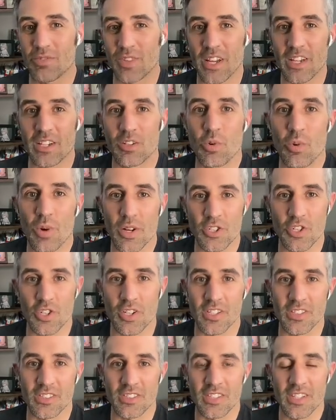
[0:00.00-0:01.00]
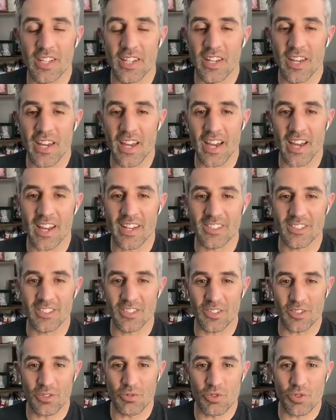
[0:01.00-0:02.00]
flag questions
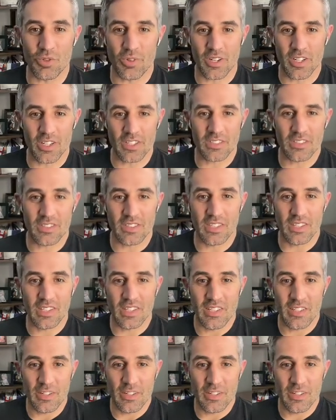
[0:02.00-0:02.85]
as you join us.